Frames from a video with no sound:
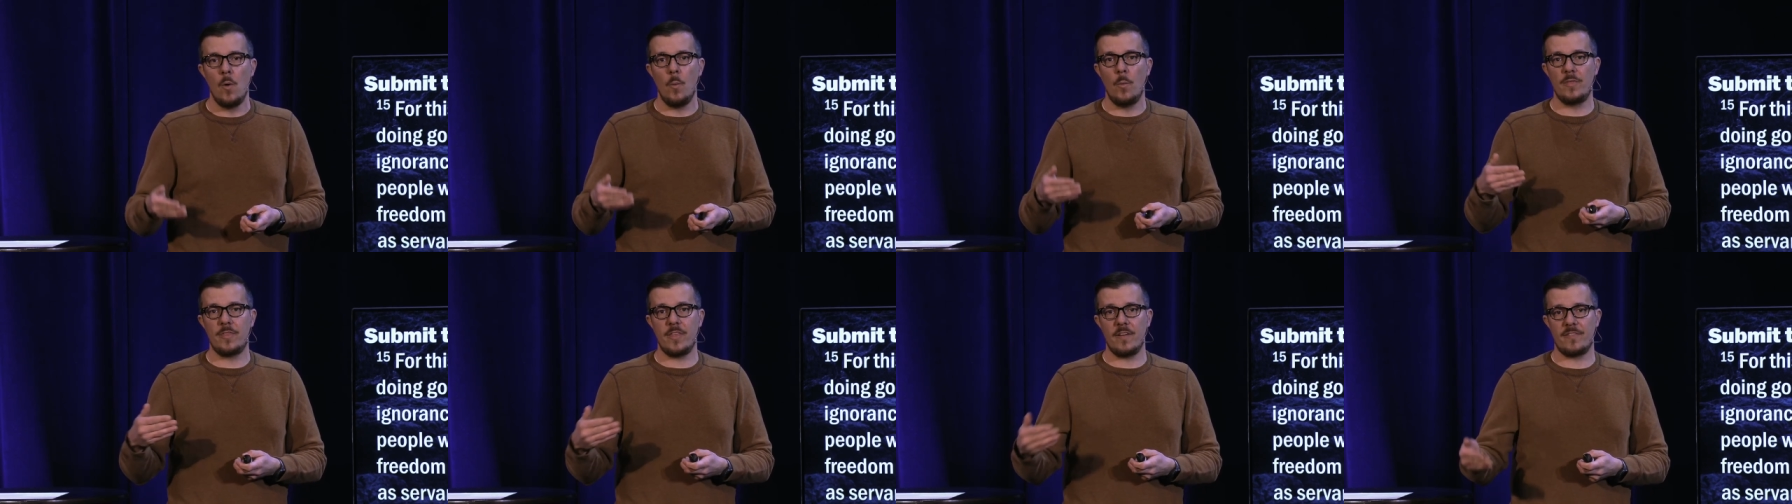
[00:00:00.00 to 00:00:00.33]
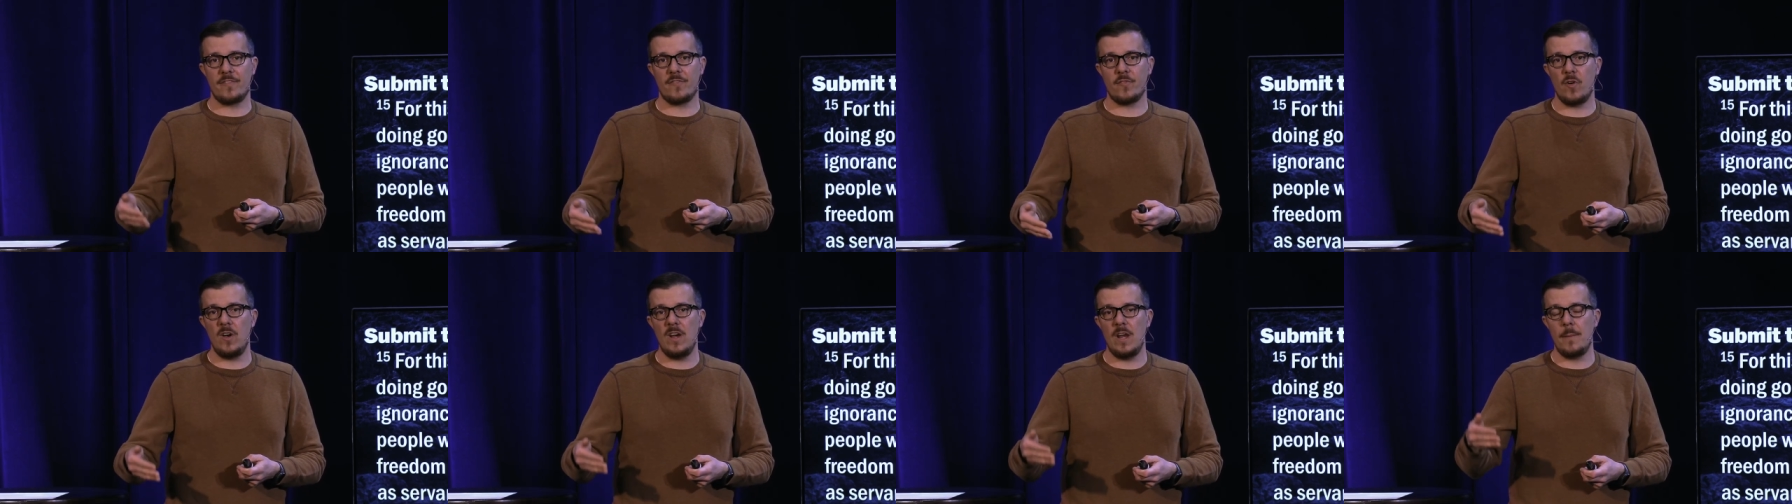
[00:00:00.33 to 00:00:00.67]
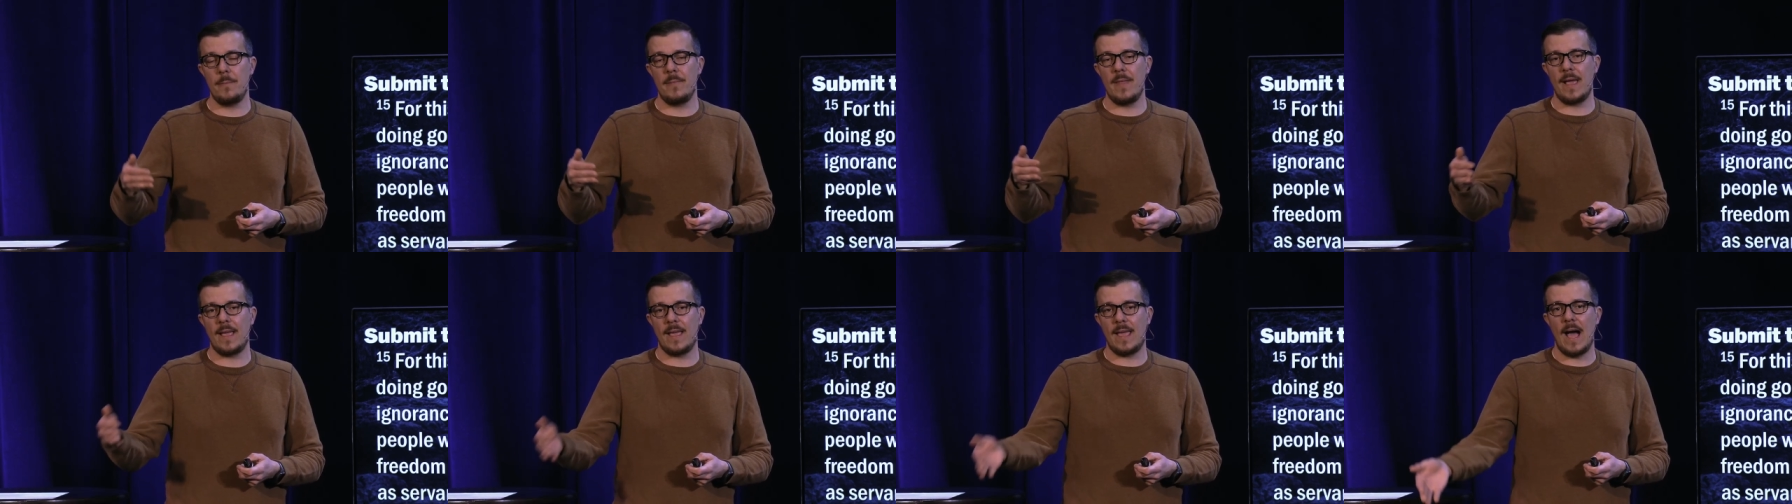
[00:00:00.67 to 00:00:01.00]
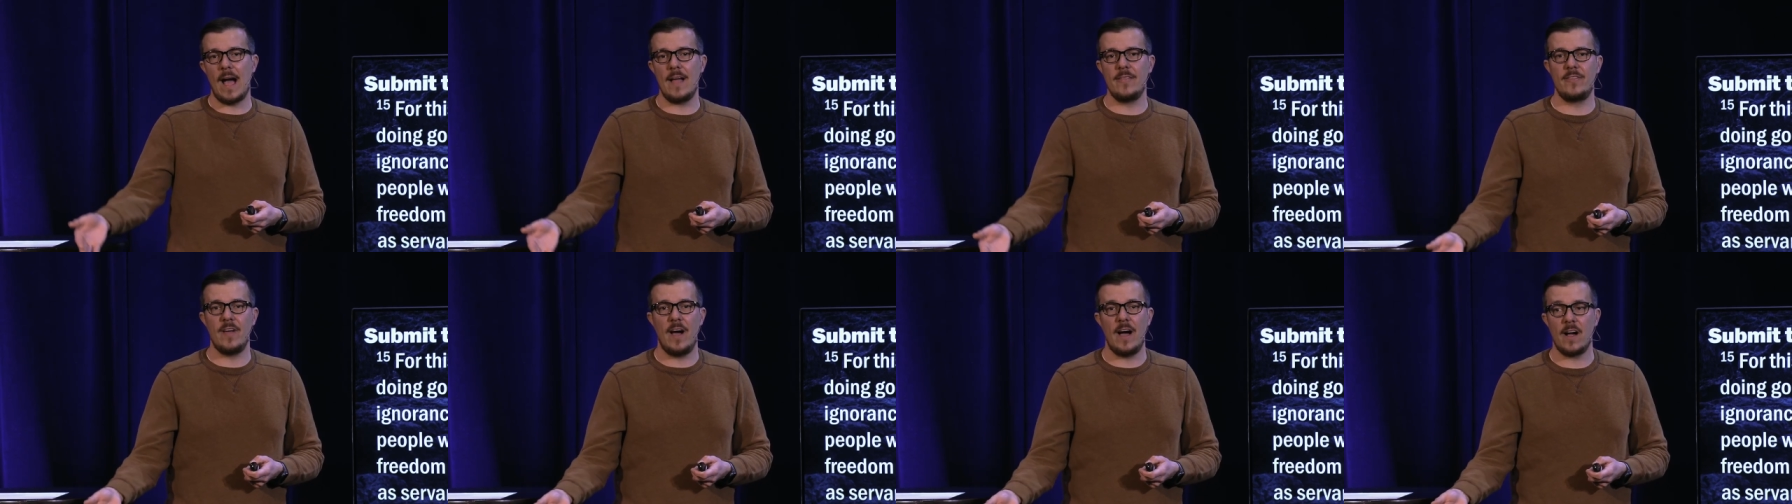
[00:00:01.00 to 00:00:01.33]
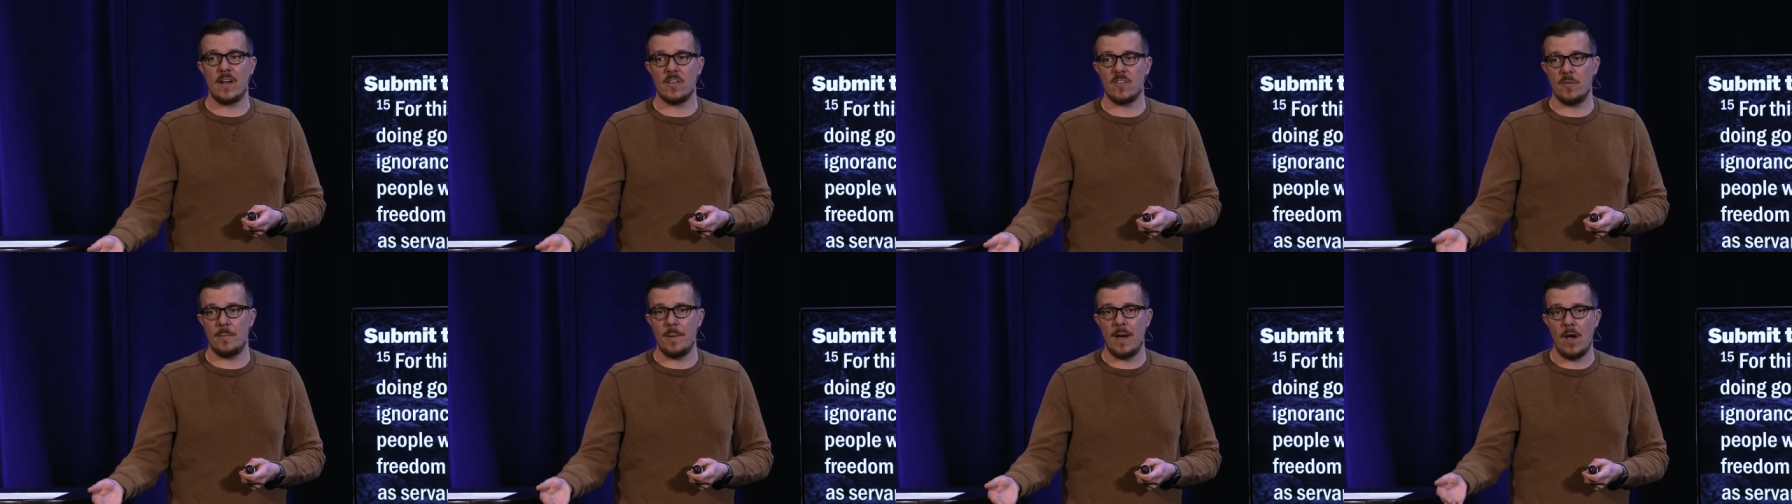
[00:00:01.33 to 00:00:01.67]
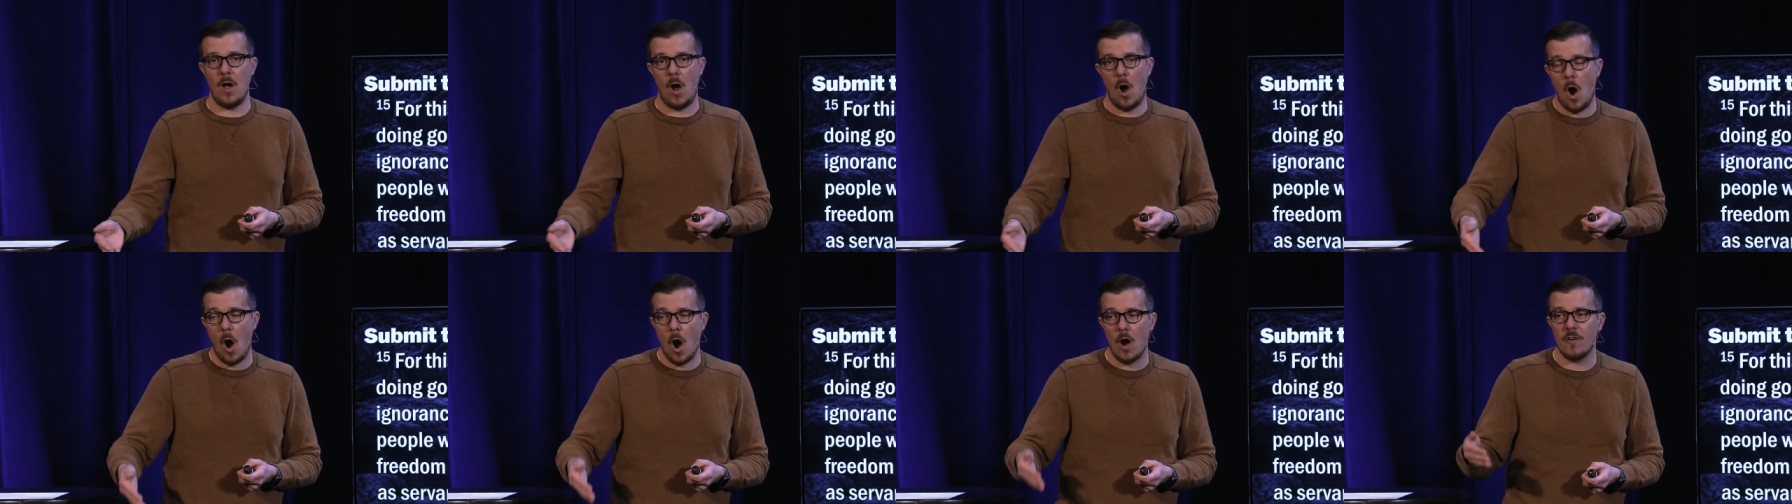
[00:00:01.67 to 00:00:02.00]
with the freedom that God talks
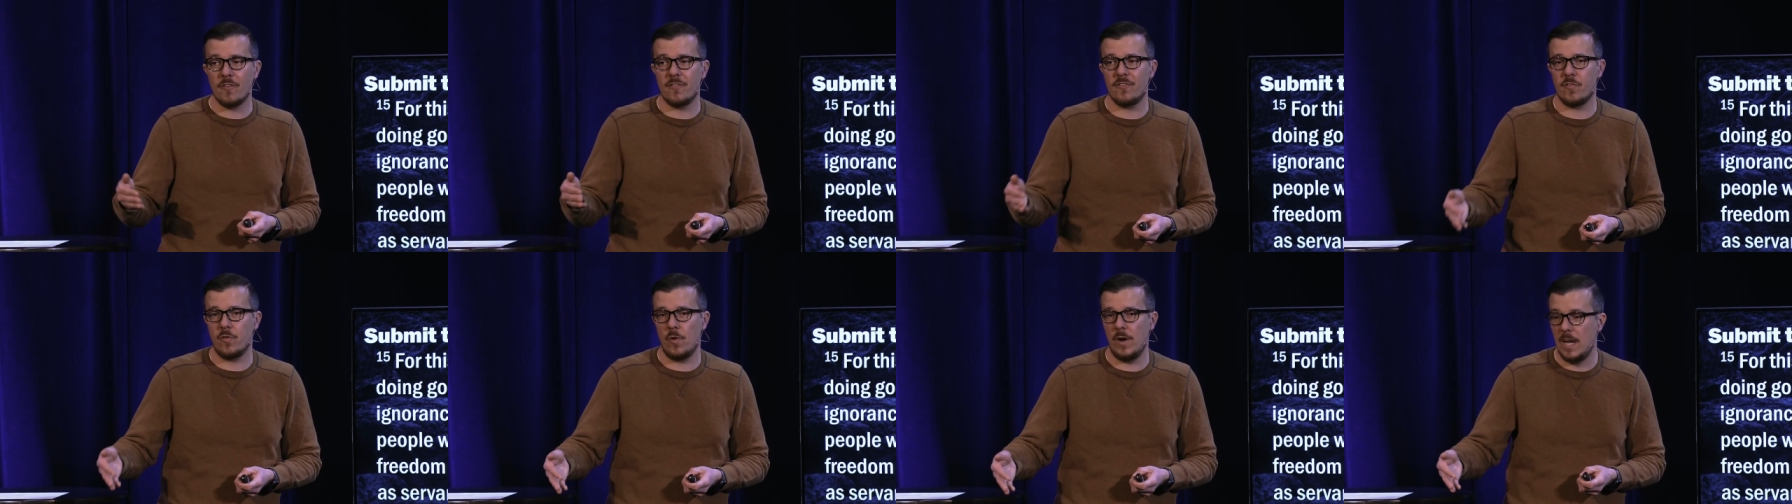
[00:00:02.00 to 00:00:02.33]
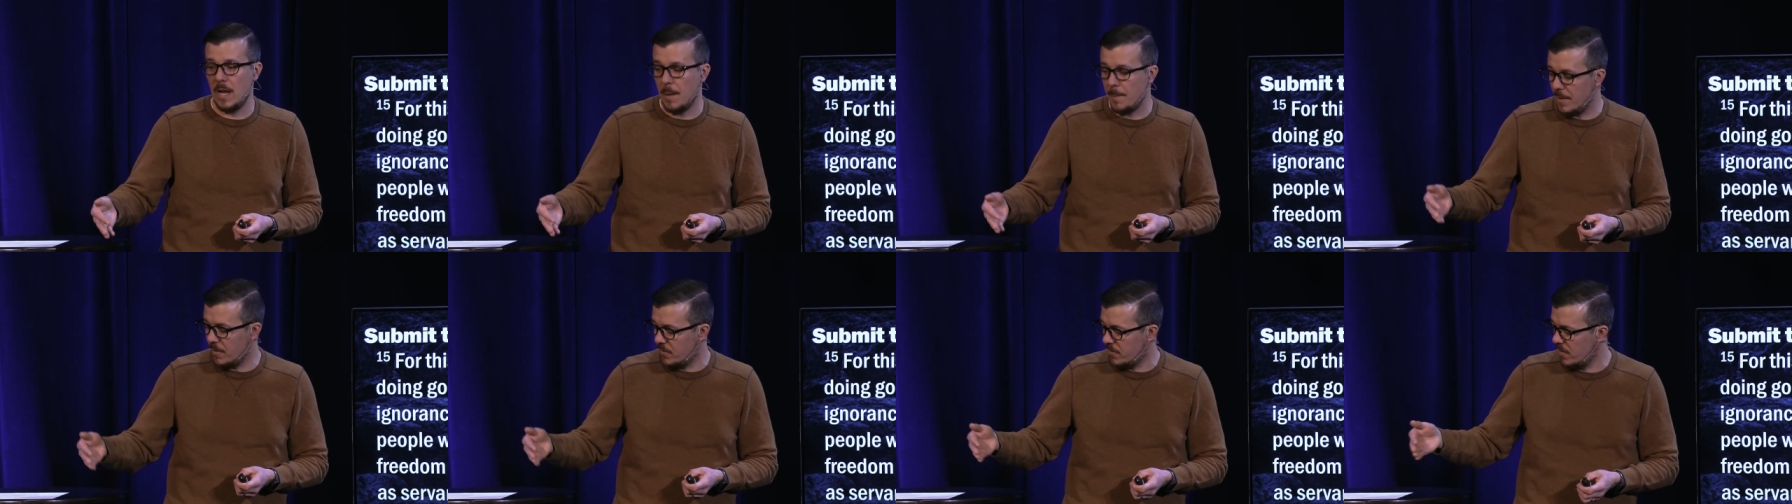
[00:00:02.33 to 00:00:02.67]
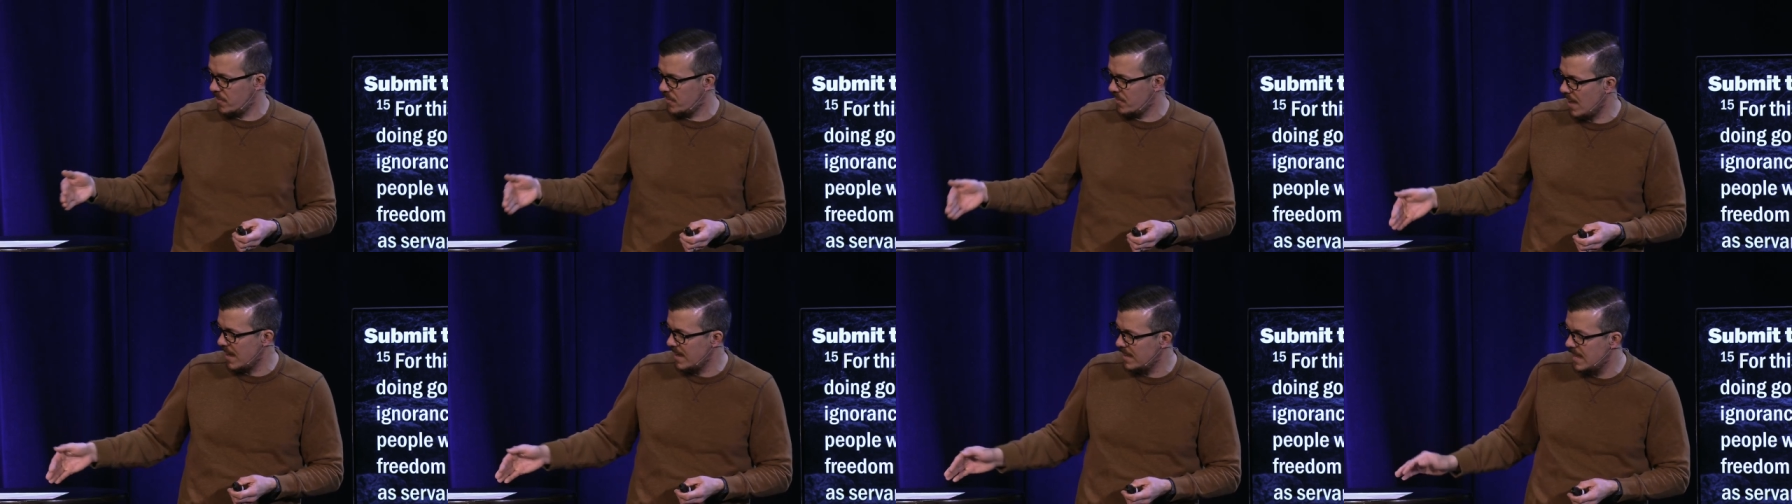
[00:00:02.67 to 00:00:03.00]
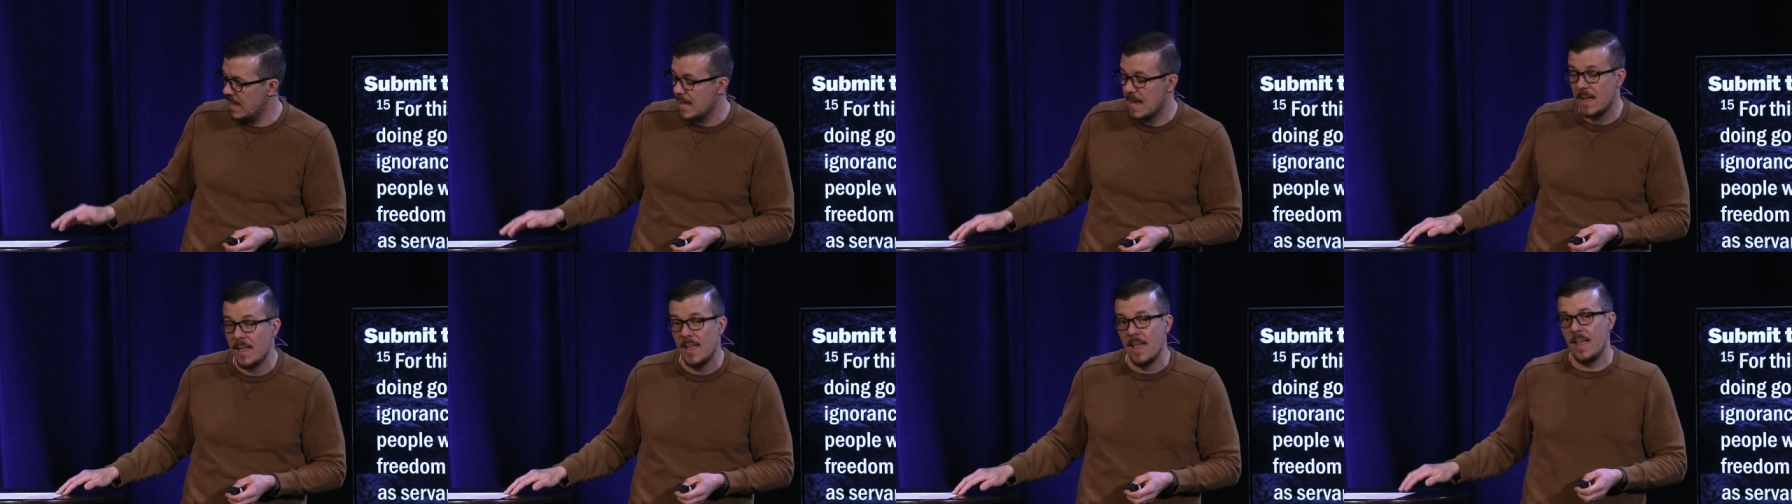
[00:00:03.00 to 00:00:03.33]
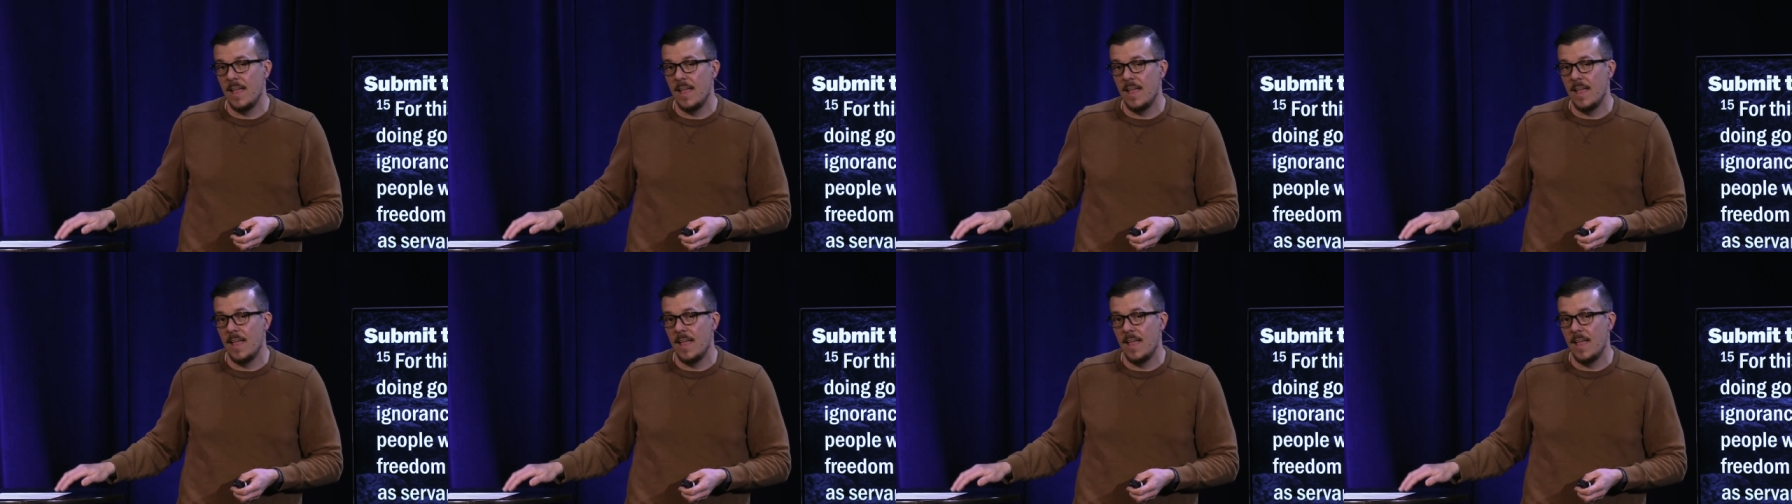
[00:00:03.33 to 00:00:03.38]
about. Our freedom is this idea